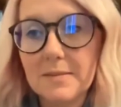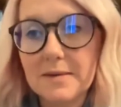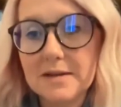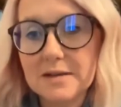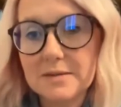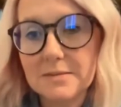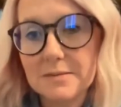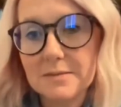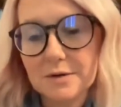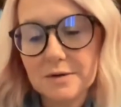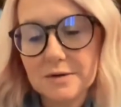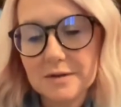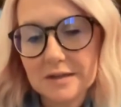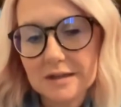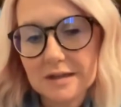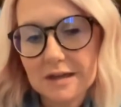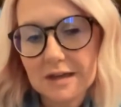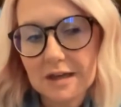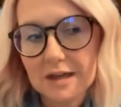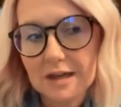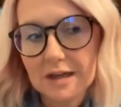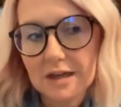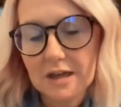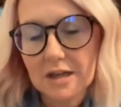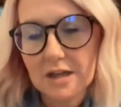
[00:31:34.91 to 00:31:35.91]
is
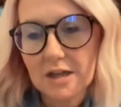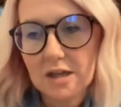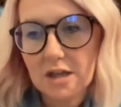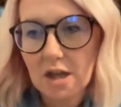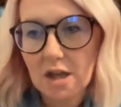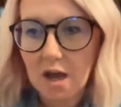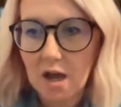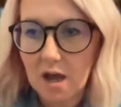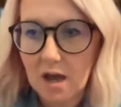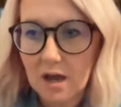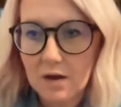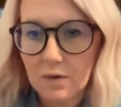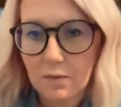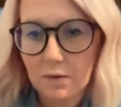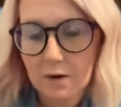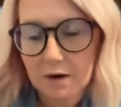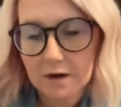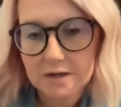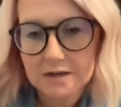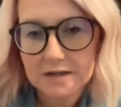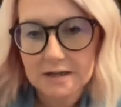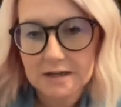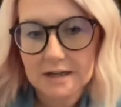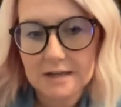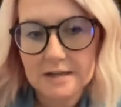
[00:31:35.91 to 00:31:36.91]
mostly not
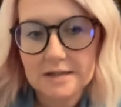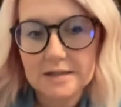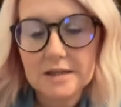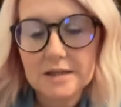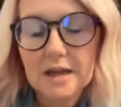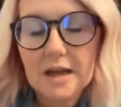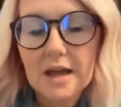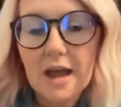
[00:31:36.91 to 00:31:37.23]
worksheets,